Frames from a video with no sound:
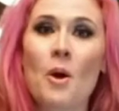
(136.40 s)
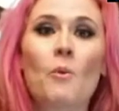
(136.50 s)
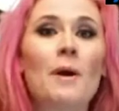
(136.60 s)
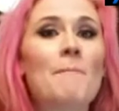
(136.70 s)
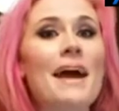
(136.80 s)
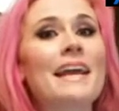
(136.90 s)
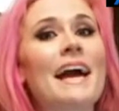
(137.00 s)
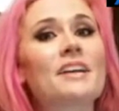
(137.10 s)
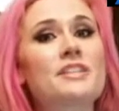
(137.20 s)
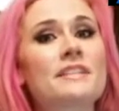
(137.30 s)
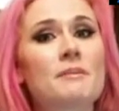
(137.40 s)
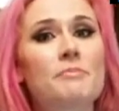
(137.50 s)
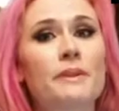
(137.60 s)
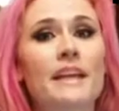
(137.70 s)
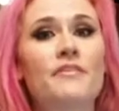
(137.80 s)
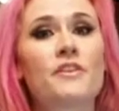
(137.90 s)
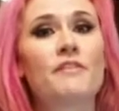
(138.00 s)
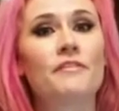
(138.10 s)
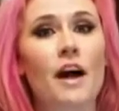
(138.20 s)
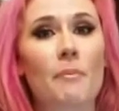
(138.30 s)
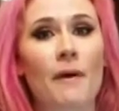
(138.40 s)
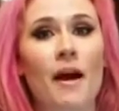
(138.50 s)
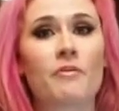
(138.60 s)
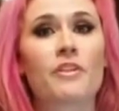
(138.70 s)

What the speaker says: When betting action is completed for the flop round,